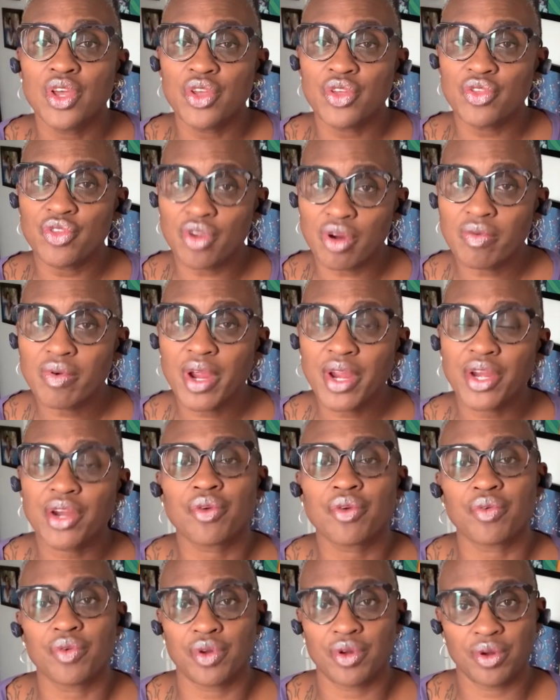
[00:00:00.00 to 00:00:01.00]
Your Write
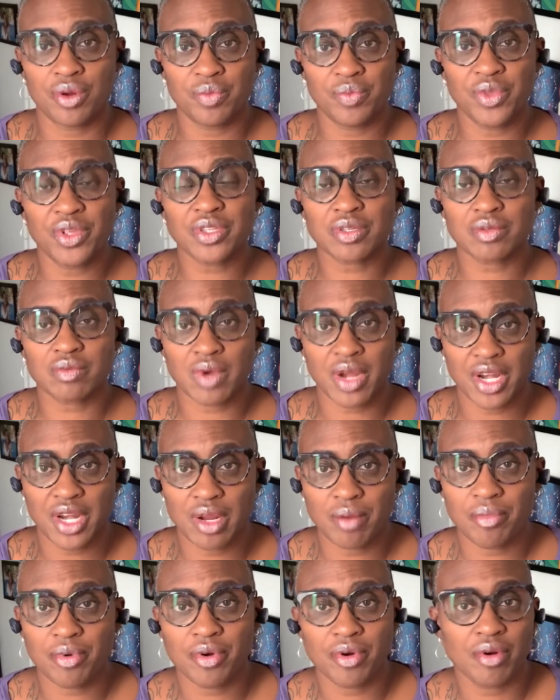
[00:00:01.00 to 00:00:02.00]
Crew is a
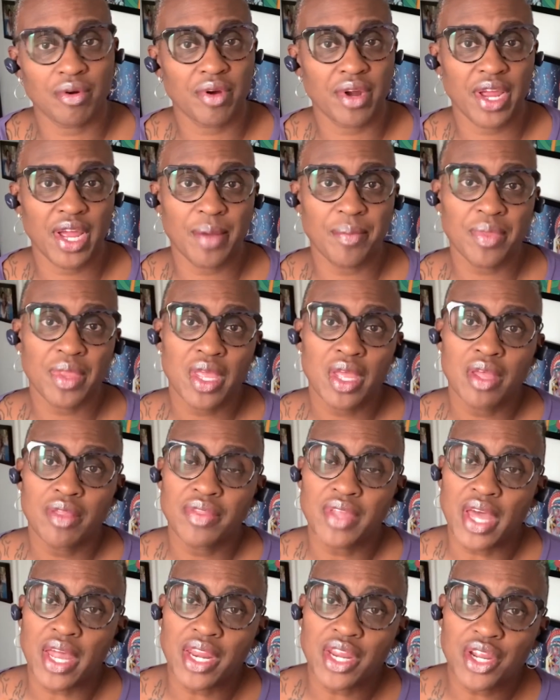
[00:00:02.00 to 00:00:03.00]
writing program
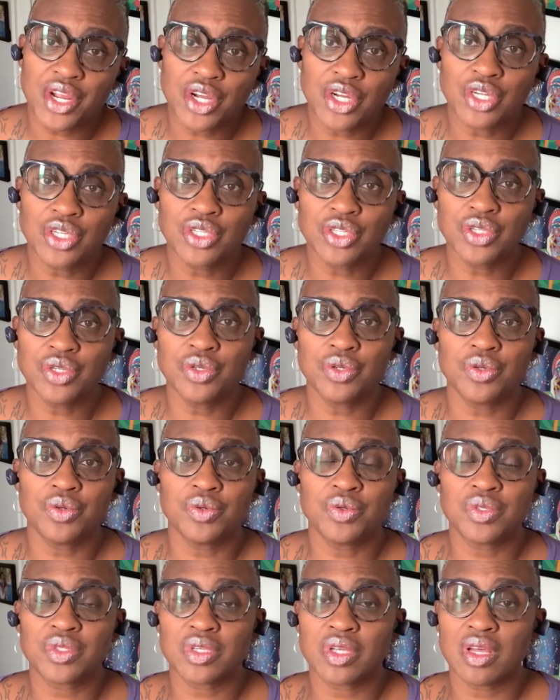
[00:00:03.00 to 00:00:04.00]
that
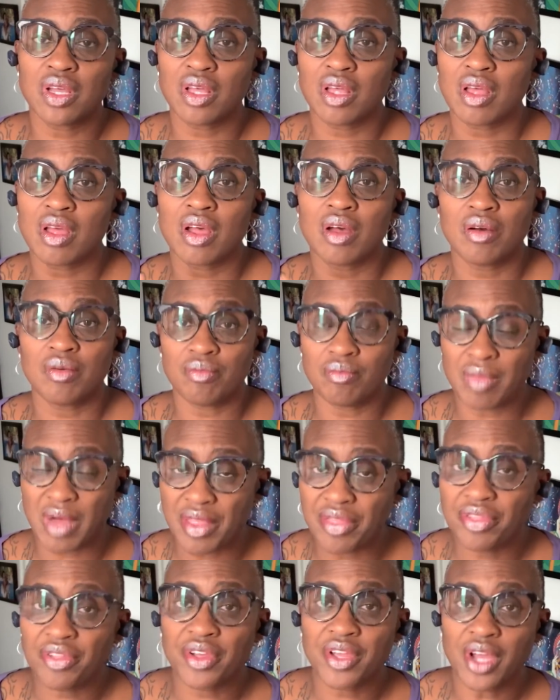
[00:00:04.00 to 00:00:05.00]
includes
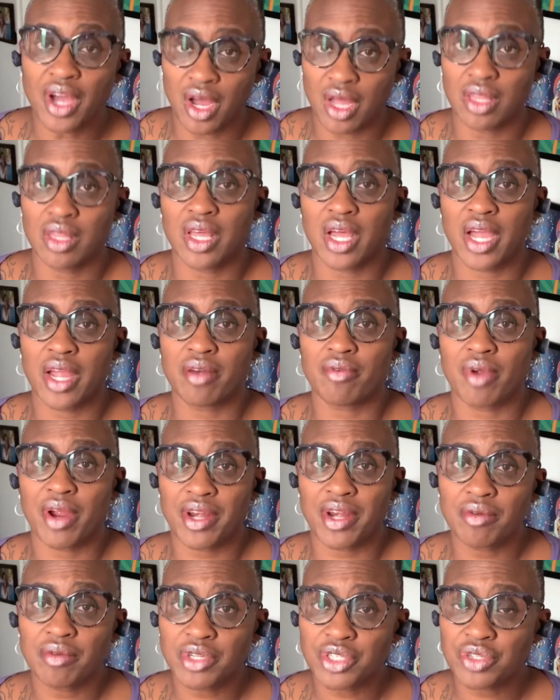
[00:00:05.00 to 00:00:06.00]
monthly online
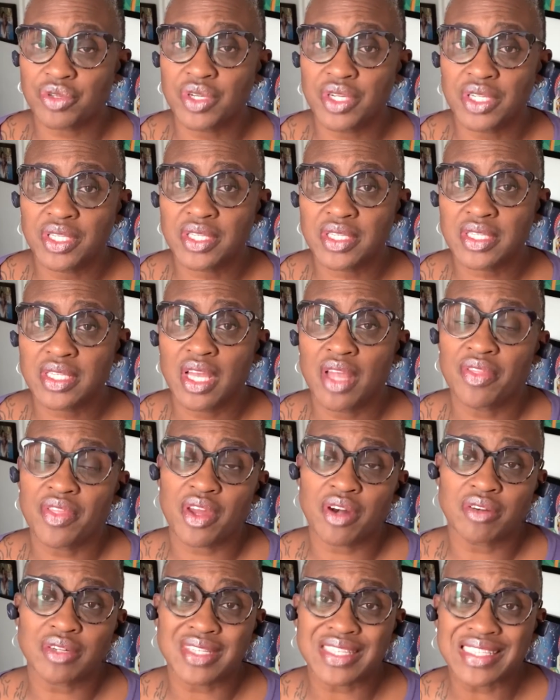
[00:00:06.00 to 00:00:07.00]
writing retreats that
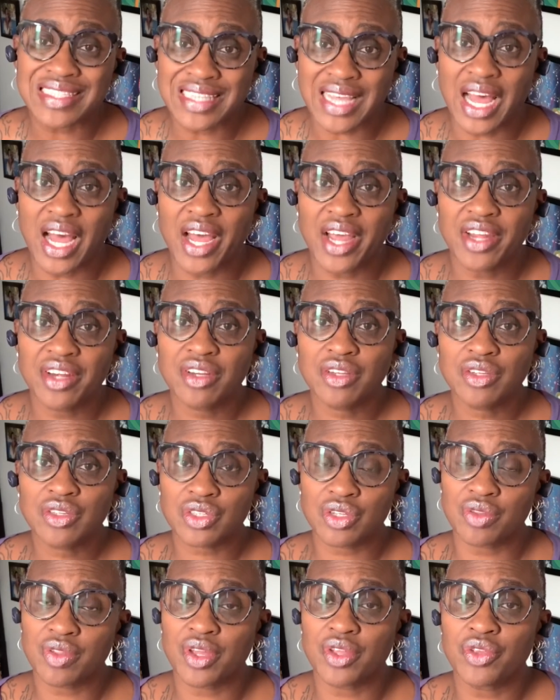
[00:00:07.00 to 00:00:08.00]
are designed
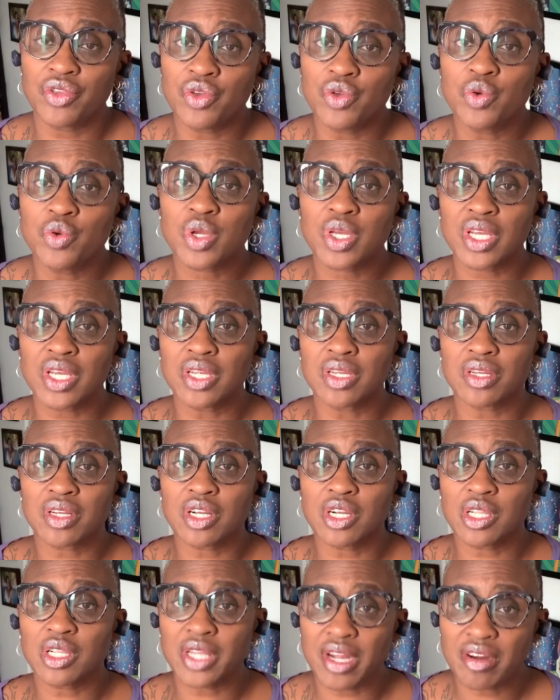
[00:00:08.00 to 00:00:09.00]
so that you can
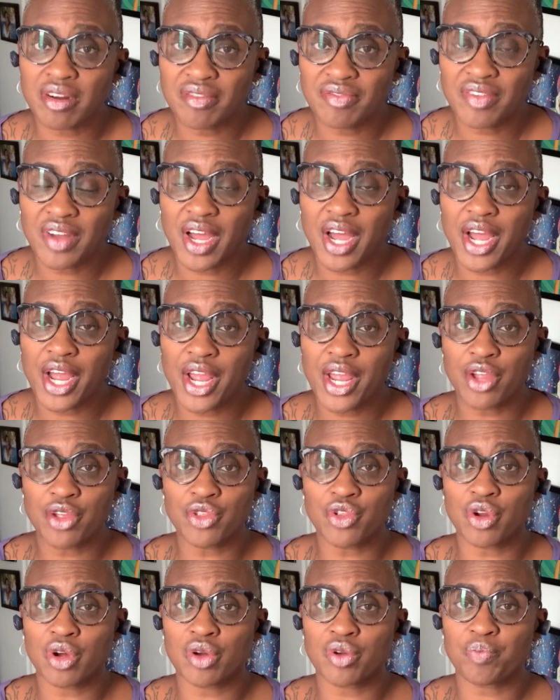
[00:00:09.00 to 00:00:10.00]
clarify
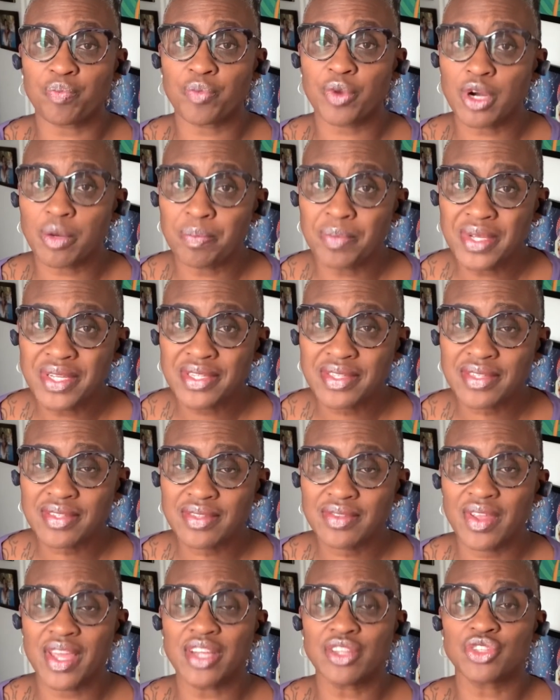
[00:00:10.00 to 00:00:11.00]
your purpose
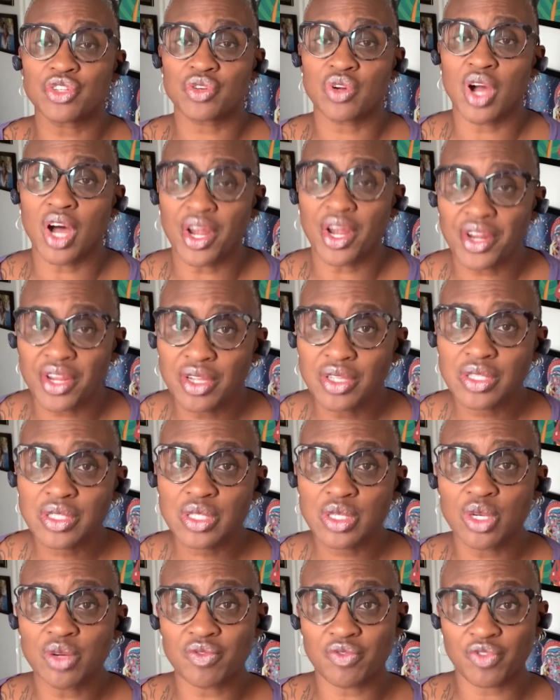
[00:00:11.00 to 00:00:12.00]
and your audience
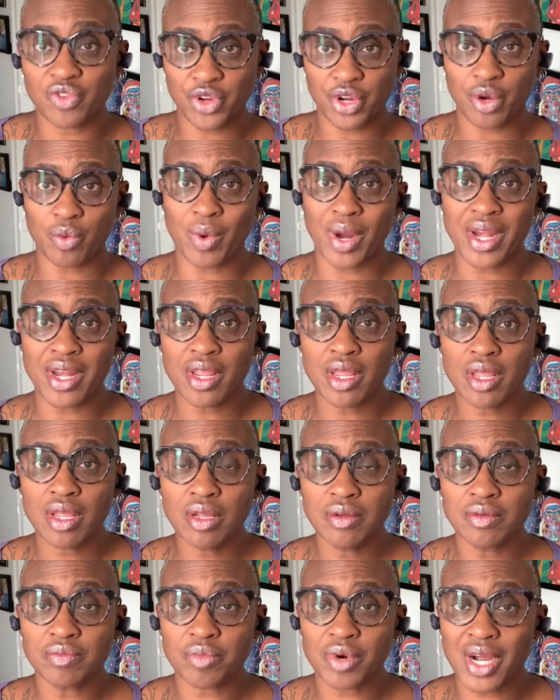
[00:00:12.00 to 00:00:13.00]
for your writing
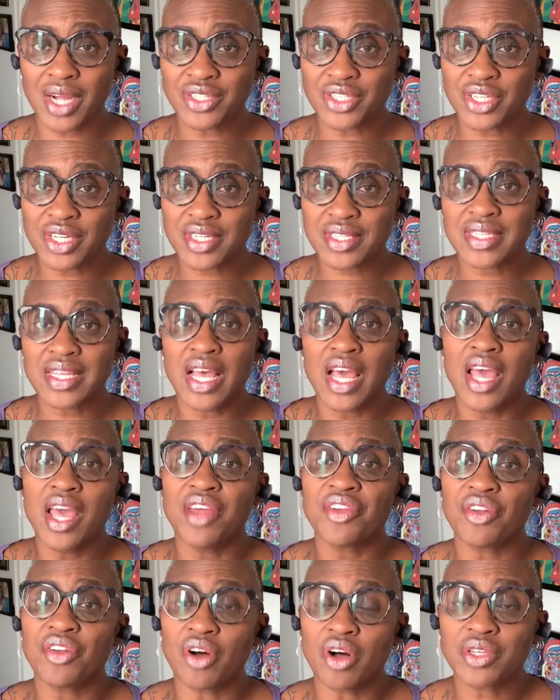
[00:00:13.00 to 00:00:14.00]
projects,
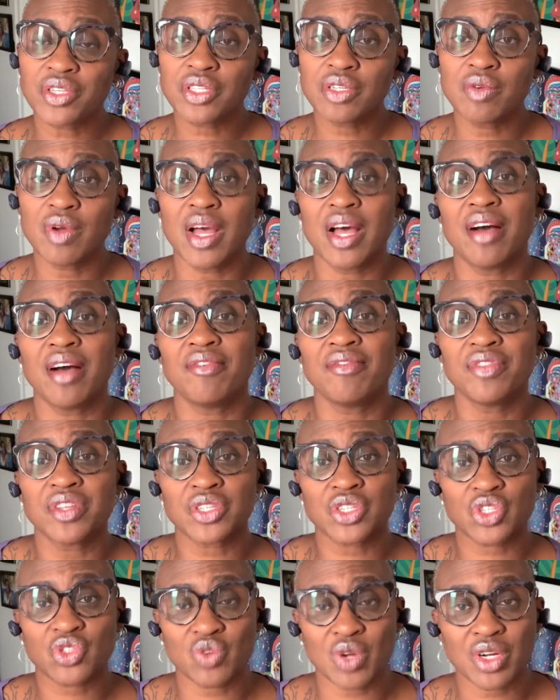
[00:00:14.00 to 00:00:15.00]
and also have the
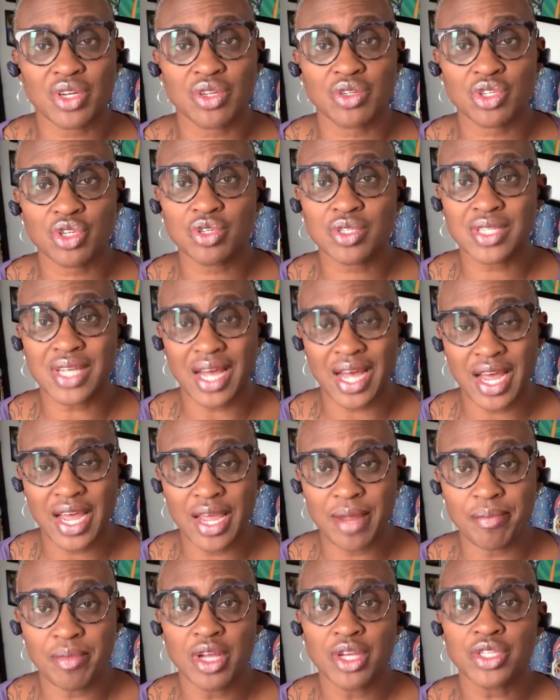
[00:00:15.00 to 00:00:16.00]
structured
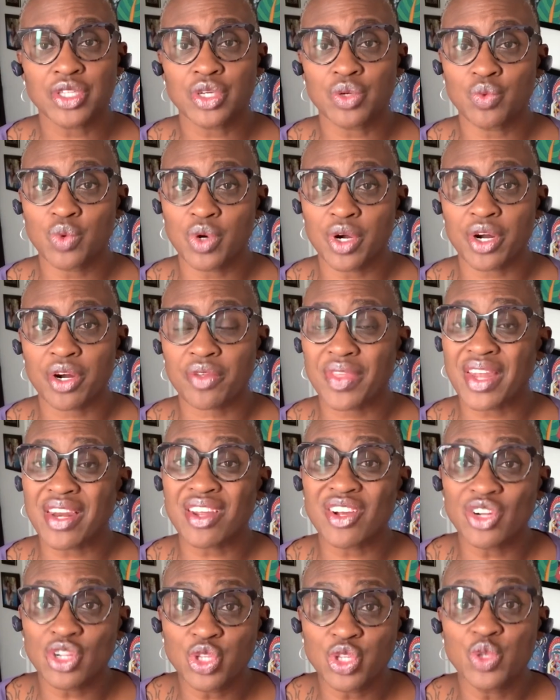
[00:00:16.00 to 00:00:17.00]
time to work that
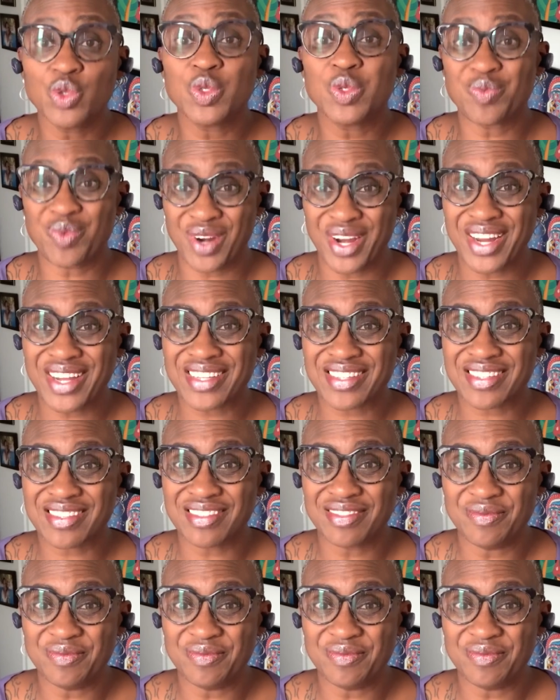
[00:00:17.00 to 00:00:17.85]
includes breaks.